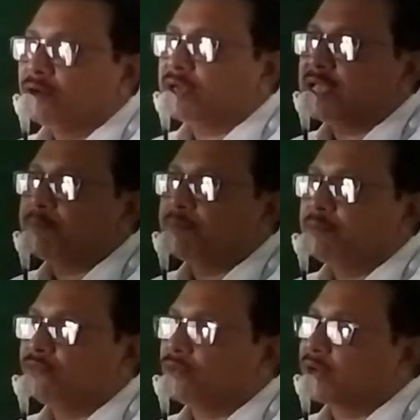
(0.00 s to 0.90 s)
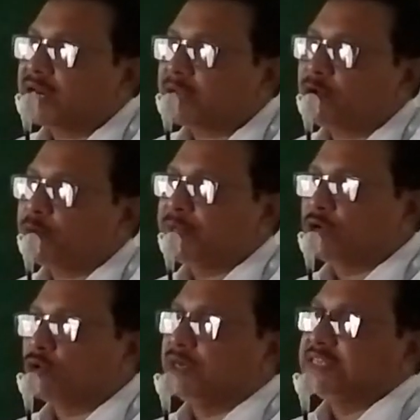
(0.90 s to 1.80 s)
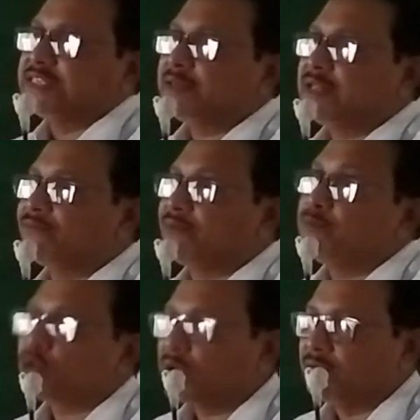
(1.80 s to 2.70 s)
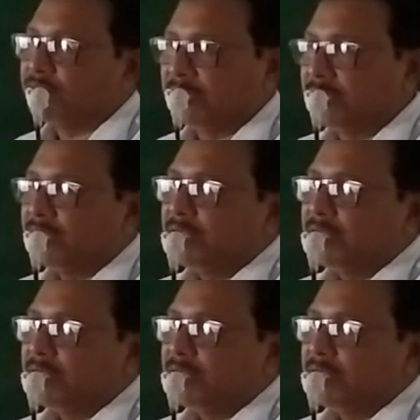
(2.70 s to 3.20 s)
Okay, forget about pico, it's at the femto level.